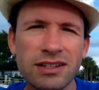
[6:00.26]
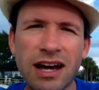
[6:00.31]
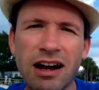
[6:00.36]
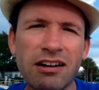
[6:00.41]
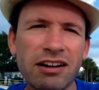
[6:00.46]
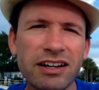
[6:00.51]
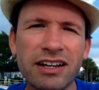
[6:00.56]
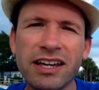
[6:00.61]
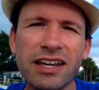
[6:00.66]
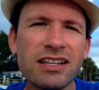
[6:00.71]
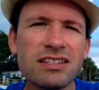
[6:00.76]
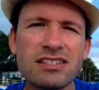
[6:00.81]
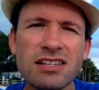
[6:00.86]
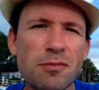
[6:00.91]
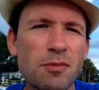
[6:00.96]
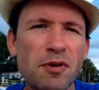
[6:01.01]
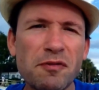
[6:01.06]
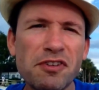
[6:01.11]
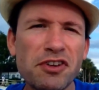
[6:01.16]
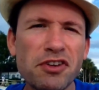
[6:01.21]
Now, again,
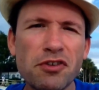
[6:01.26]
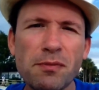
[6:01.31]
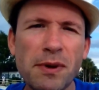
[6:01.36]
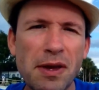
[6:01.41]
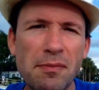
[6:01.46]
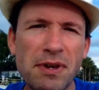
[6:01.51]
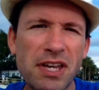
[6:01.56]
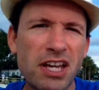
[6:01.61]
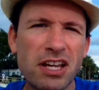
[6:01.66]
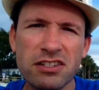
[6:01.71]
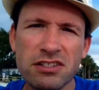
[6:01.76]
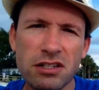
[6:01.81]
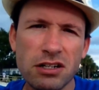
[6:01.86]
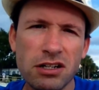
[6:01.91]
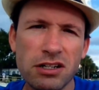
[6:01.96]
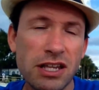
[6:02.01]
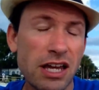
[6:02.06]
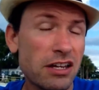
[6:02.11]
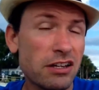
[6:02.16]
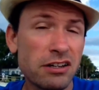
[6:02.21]
some of you may be
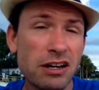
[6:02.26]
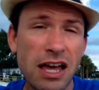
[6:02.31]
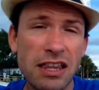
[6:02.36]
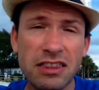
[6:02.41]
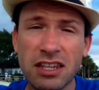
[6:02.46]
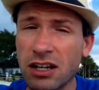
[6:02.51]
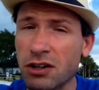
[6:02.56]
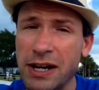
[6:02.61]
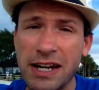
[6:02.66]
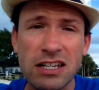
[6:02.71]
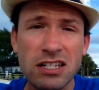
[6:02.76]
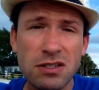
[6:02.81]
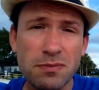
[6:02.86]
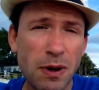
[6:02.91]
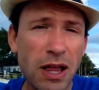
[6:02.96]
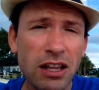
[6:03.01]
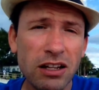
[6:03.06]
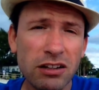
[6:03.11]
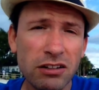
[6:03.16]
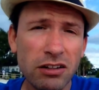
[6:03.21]
concerned that you're not the greatest
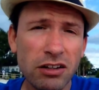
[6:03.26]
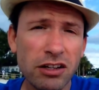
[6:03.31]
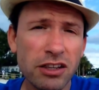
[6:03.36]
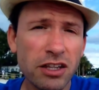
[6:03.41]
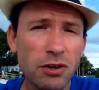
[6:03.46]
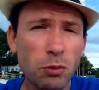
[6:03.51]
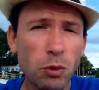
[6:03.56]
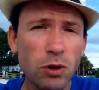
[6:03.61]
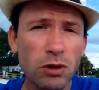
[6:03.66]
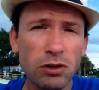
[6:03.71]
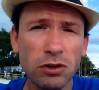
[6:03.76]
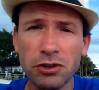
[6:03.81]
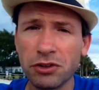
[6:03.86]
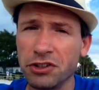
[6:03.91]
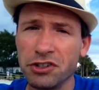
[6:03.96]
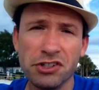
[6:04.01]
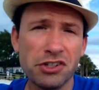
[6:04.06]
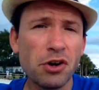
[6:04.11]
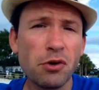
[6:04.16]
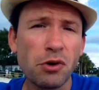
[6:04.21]
speller in the world or
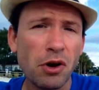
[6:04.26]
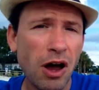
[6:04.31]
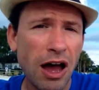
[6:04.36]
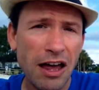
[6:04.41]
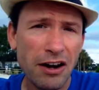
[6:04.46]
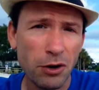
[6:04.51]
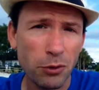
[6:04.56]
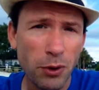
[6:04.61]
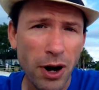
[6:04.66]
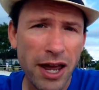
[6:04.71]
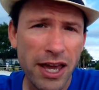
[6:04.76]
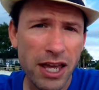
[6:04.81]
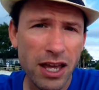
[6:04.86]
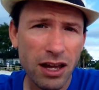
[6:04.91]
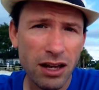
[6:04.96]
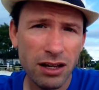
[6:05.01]
you don't know how to write.